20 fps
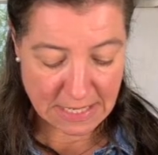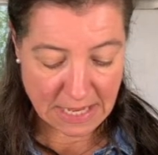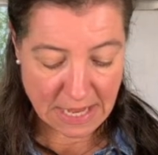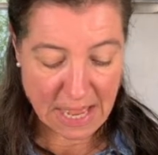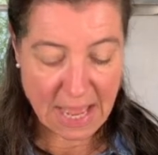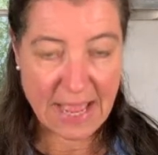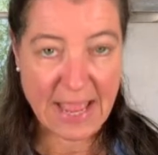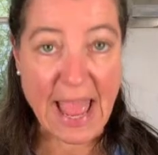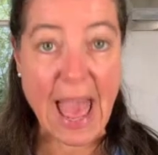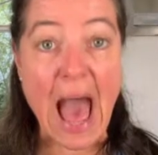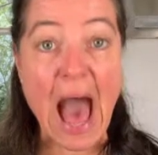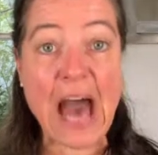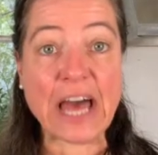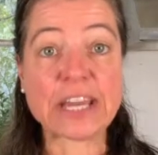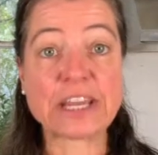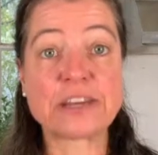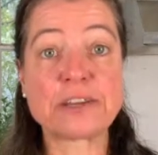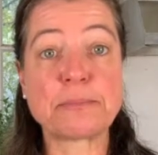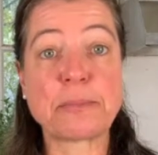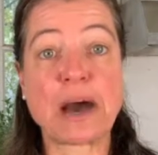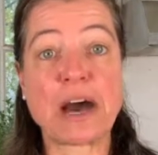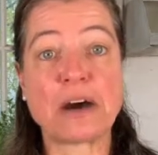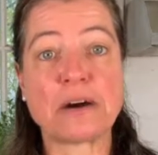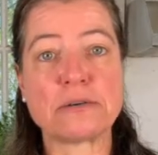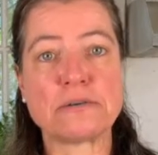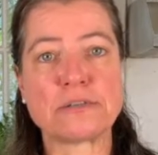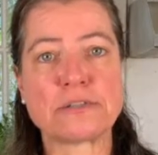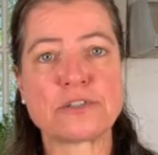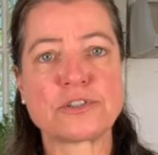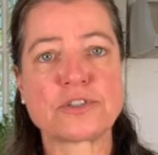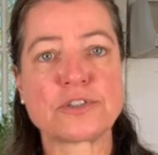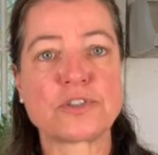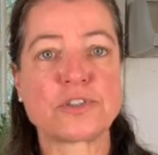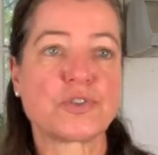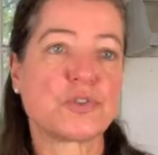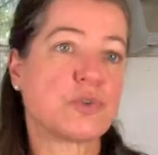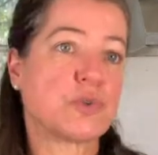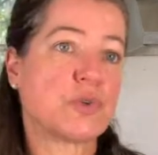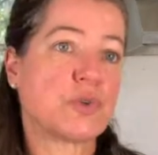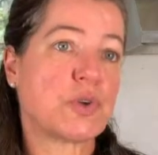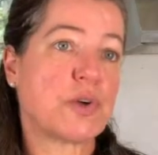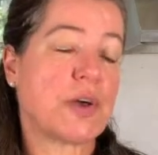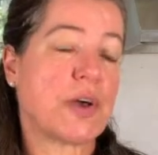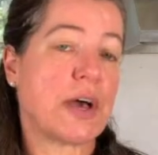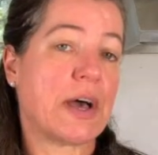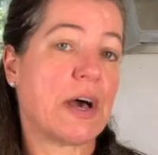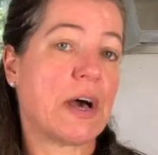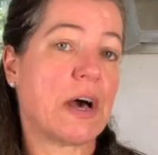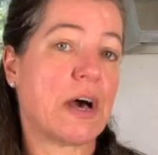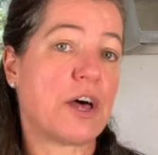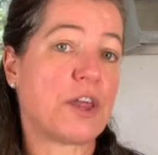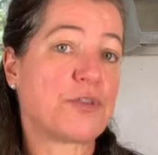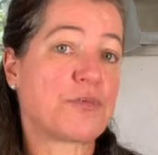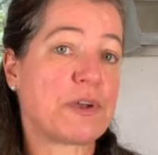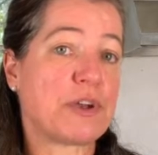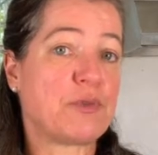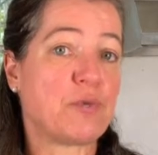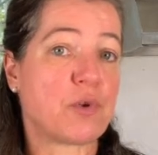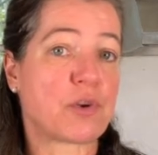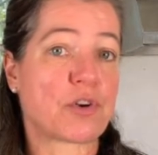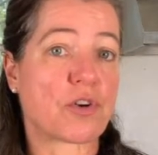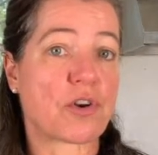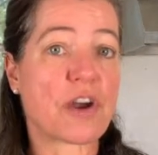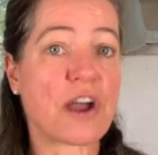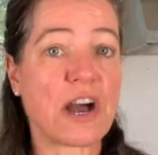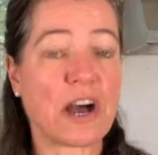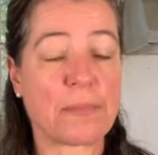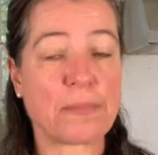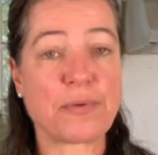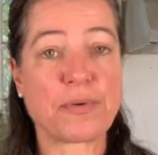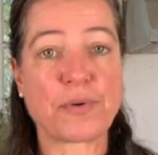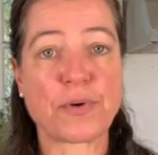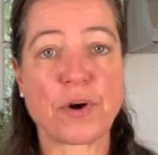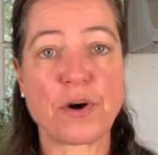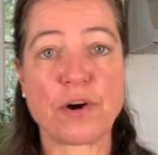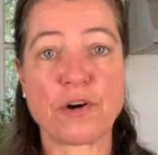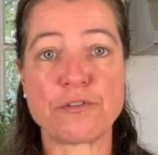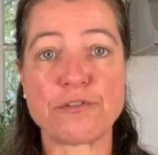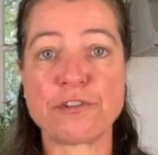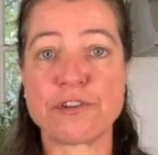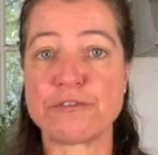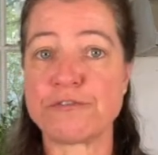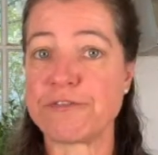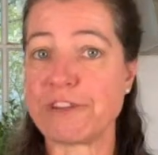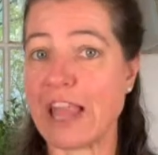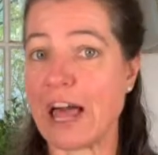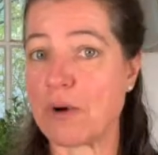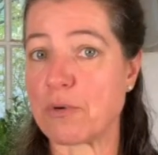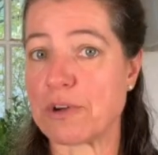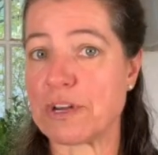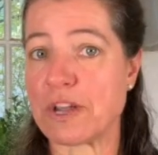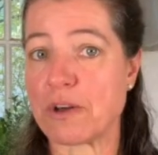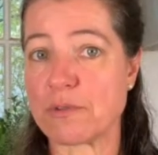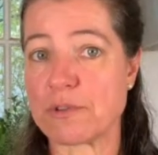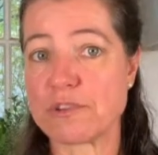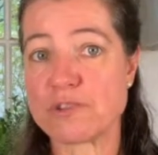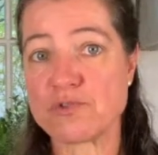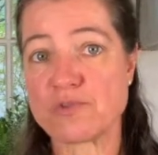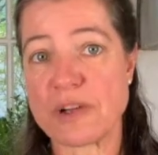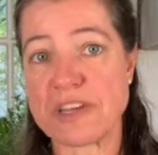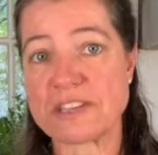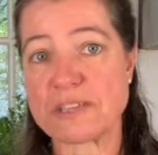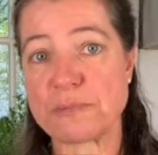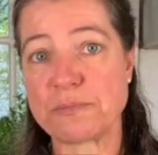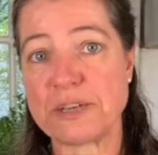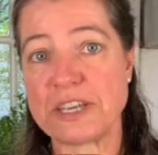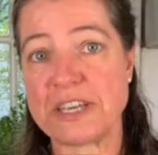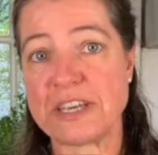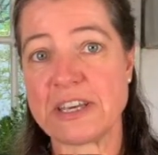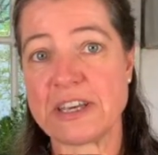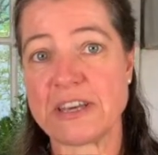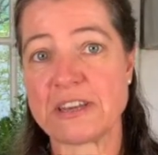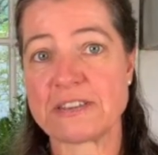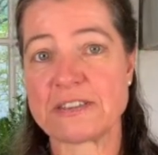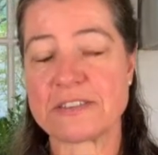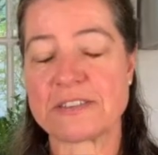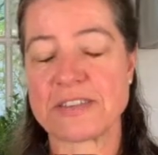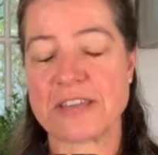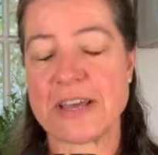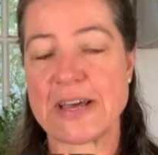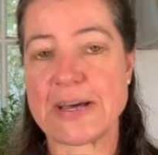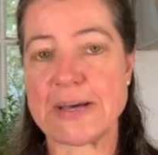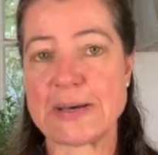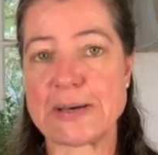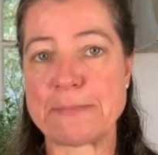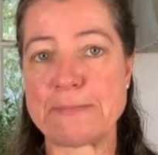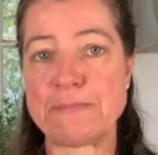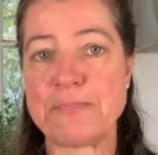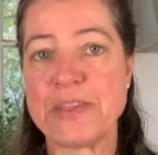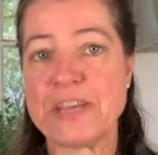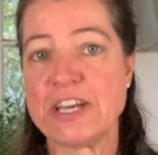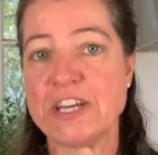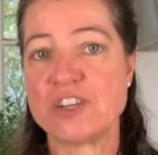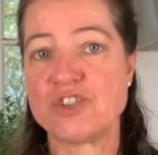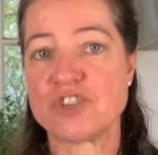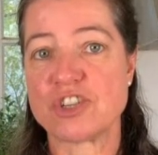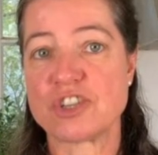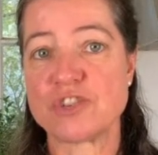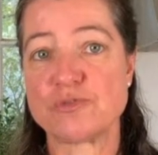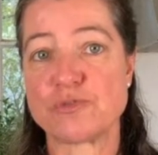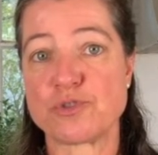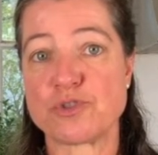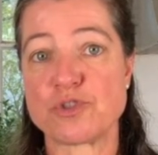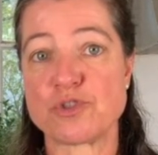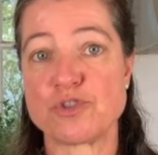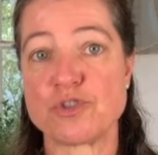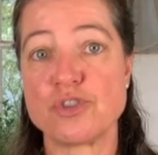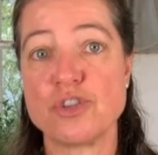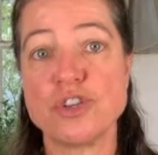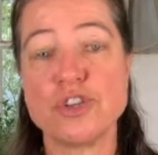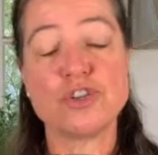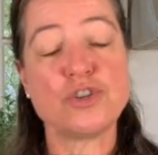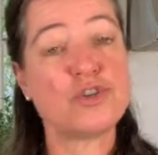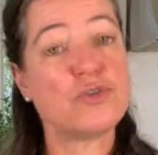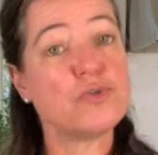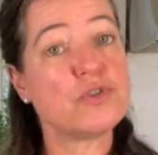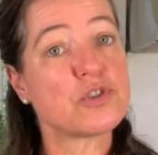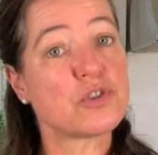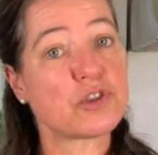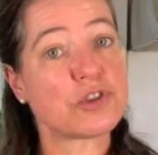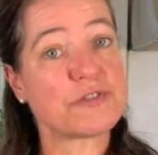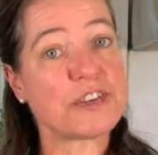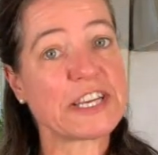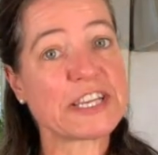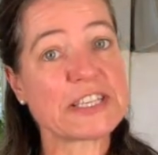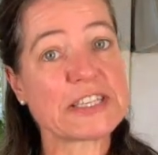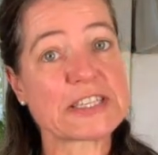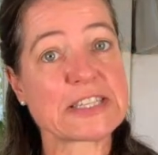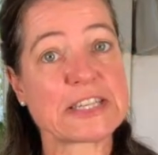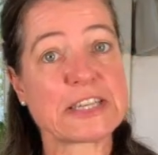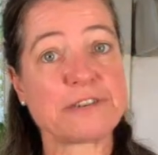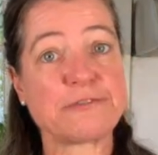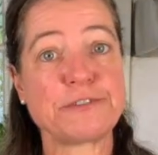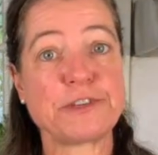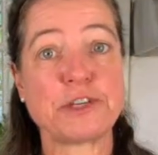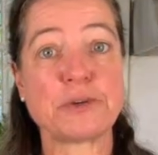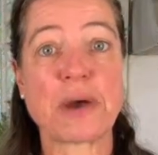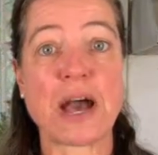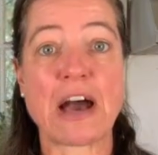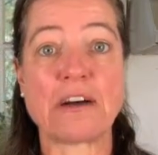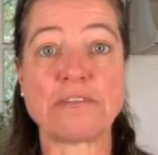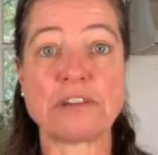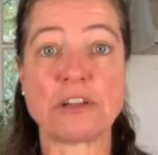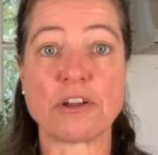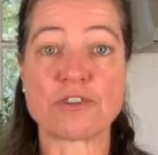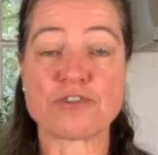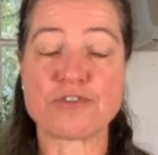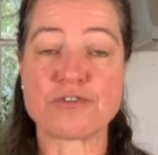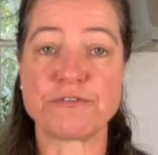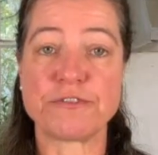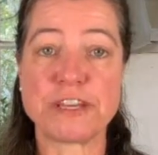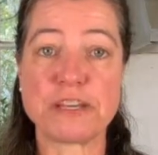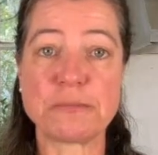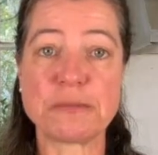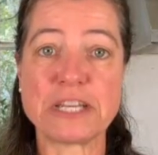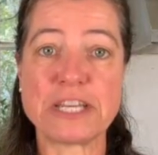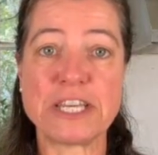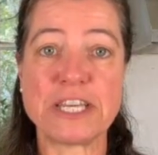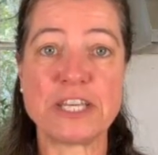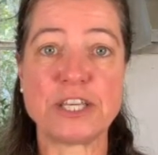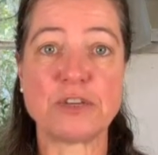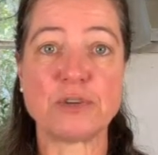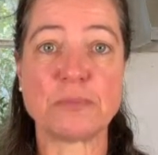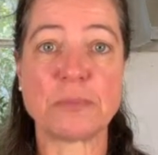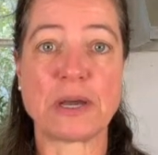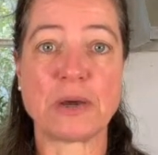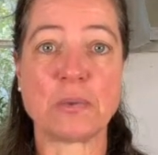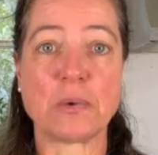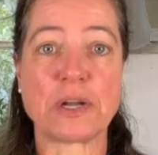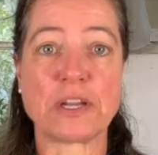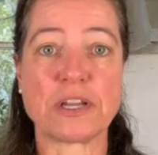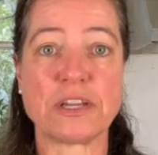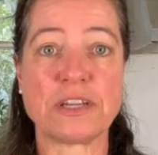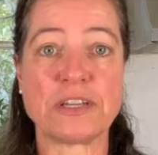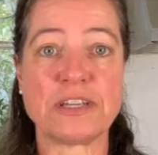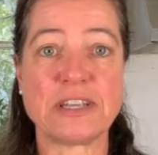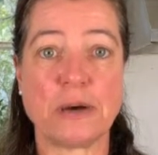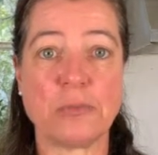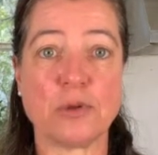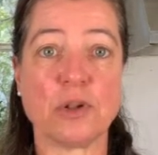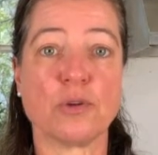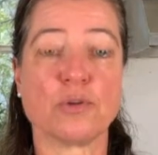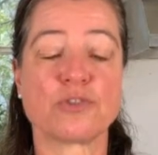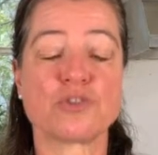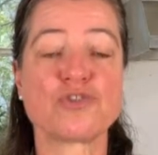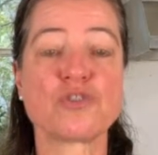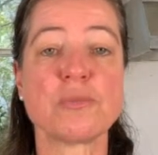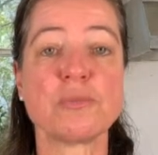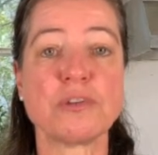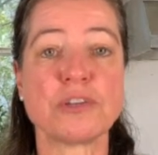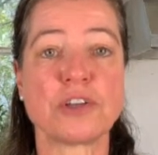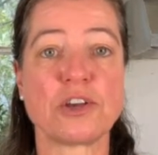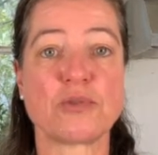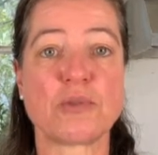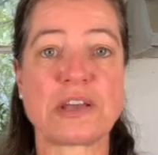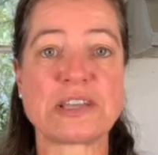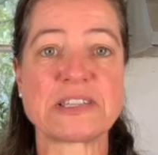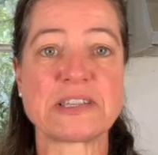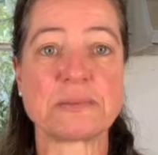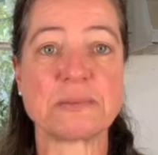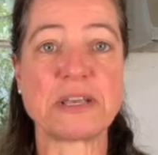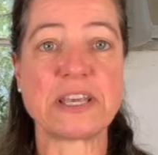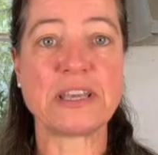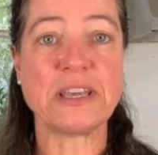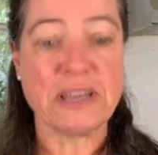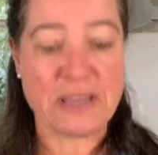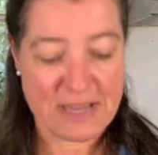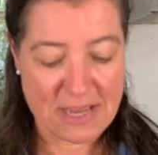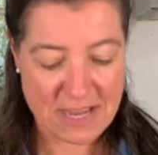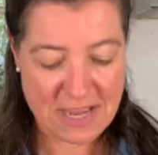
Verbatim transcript: I added about a three quarter cup of flour. Now this recipe is um, just for two servings. If you have a larger family, you might want to double or triple your recipe.